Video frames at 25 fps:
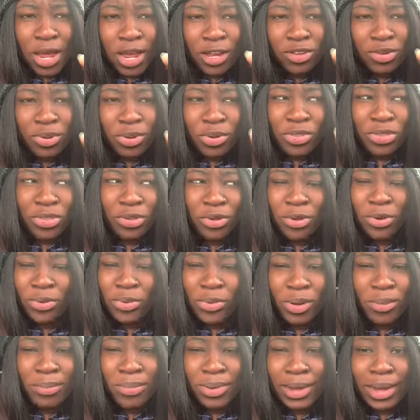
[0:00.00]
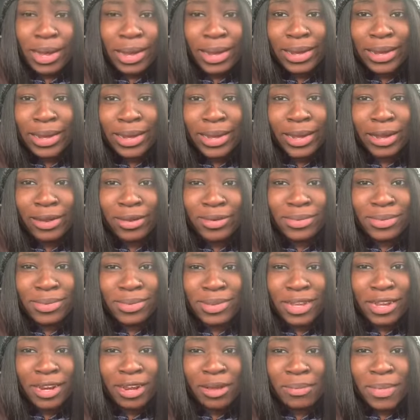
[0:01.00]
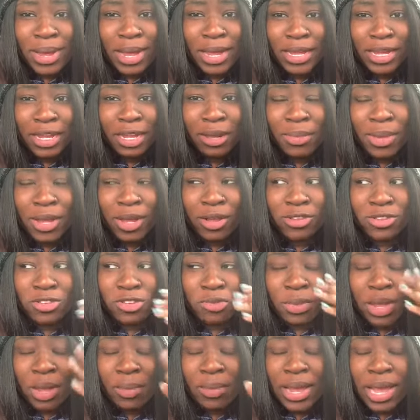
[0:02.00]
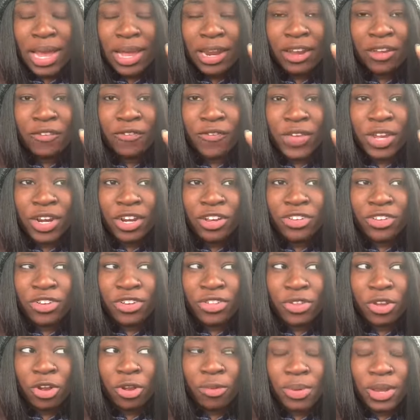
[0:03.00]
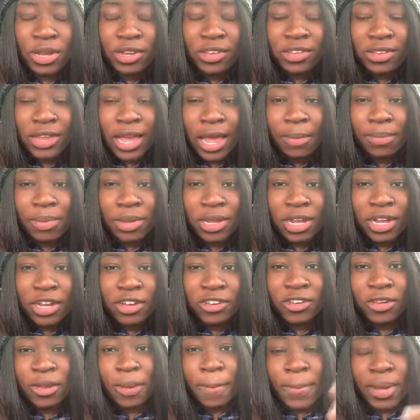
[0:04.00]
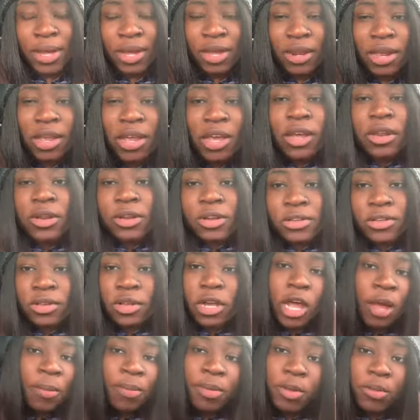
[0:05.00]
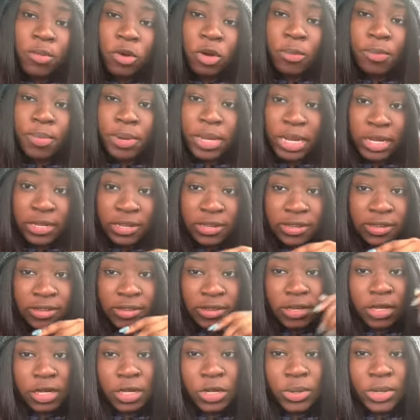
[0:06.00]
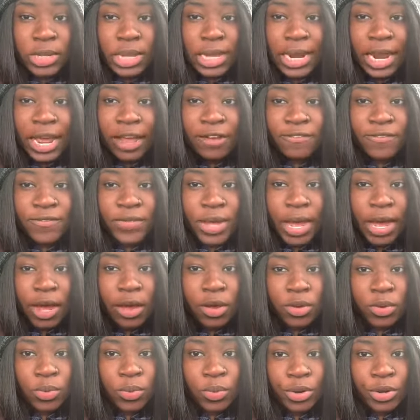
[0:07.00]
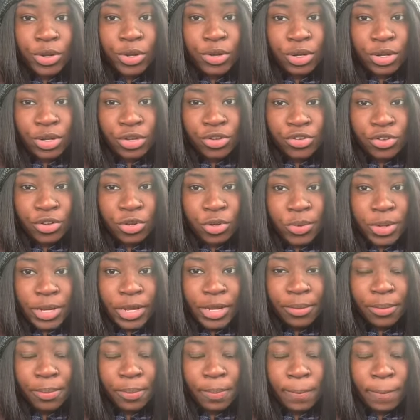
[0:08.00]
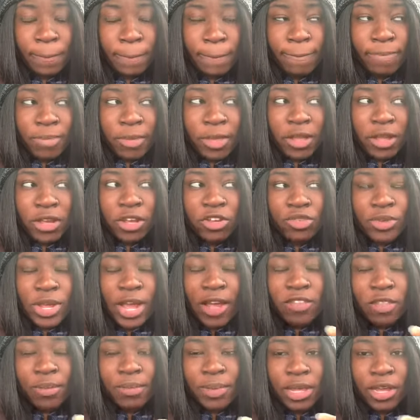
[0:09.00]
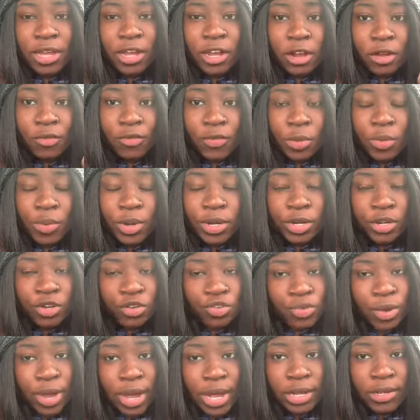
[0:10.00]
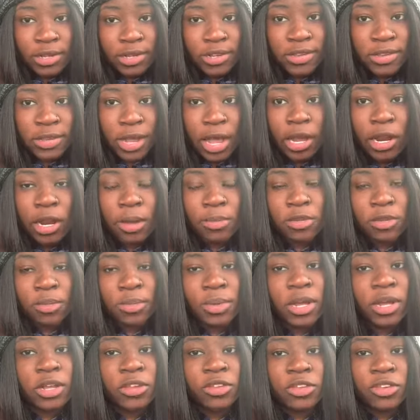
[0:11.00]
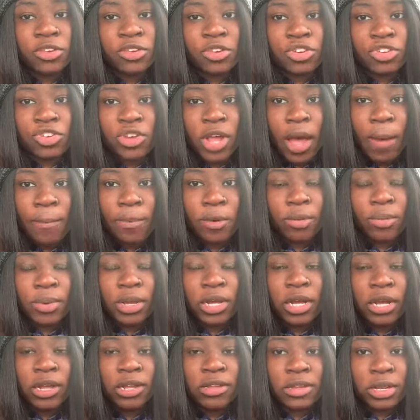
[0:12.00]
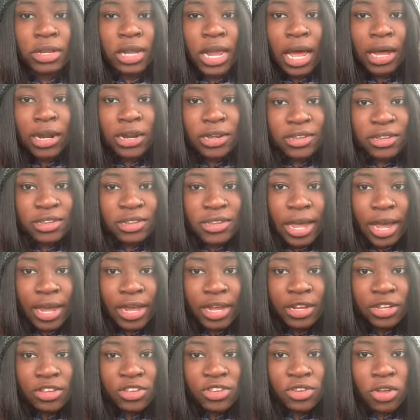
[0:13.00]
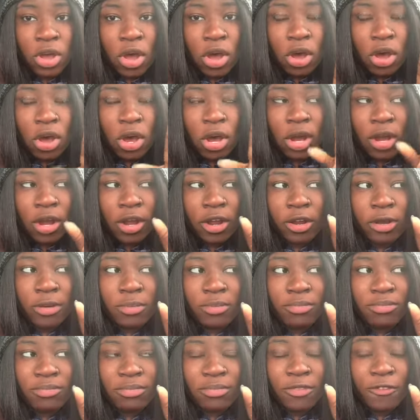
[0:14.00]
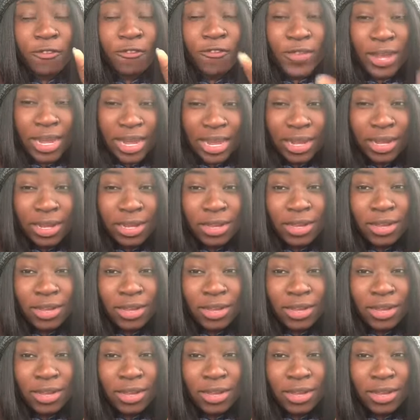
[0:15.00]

to a third one, but I can't see it in my email, so maybe I didn't finish the third place's application. But there's a couple of more places still that I found where you could do it, because you have to be careful when you're trying to sign up to be a secret shopper, because a lot of sites are fake,